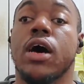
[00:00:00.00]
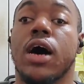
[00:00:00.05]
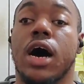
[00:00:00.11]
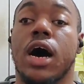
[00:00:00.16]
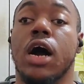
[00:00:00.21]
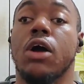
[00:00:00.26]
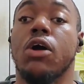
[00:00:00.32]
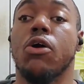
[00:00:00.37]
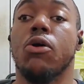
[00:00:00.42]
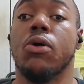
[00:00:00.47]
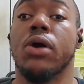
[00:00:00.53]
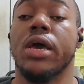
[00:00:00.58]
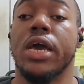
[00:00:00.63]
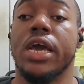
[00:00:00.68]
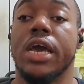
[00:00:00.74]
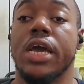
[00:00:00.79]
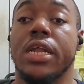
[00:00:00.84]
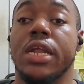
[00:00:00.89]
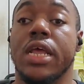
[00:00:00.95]
I'll go
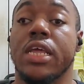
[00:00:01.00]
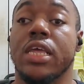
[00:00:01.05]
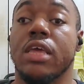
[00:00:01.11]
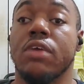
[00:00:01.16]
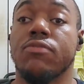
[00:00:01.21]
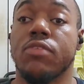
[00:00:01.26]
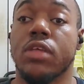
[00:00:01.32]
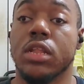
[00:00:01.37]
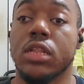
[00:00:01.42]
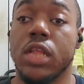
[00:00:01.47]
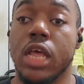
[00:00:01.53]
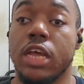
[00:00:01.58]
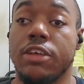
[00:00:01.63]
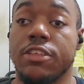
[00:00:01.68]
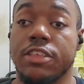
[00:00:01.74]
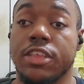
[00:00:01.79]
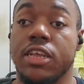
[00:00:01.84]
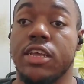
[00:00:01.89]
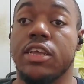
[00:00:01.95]
ahead and give the
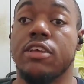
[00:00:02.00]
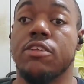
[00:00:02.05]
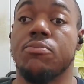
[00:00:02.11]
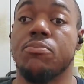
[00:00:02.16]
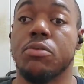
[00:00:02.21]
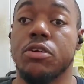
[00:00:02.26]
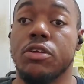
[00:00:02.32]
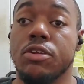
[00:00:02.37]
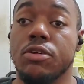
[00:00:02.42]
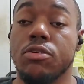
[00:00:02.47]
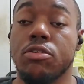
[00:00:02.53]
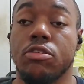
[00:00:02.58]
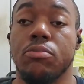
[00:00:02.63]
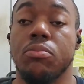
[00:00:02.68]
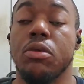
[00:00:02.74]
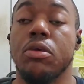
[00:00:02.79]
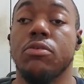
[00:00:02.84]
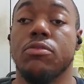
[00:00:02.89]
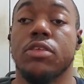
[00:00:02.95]
links to his
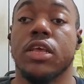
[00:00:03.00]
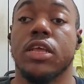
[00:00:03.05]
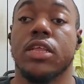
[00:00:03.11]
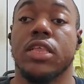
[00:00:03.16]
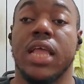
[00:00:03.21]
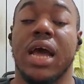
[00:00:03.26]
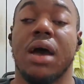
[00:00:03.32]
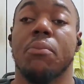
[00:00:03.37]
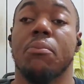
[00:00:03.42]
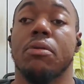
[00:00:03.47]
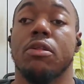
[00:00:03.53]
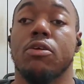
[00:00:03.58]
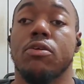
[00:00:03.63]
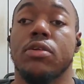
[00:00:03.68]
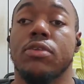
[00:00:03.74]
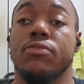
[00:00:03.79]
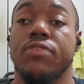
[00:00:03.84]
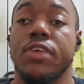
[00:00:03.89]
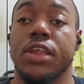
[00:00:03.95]
Produce Music down
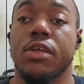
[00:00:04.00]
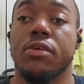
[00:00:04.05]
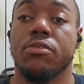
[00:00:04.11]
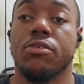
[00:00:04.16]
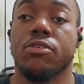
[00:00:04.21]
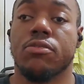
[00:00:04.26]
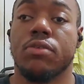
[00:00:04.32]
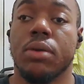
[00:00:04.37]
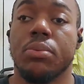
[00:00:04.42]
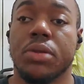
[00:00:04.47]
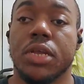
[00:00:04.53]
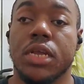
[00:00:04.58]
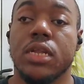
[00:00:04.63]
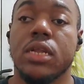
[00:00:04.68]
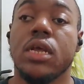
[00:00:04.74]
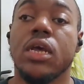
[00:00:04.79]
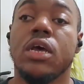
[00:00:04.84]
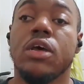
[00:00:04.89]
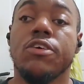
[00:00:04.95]
below in the video
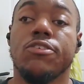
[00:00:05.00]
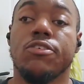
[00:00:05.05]
description.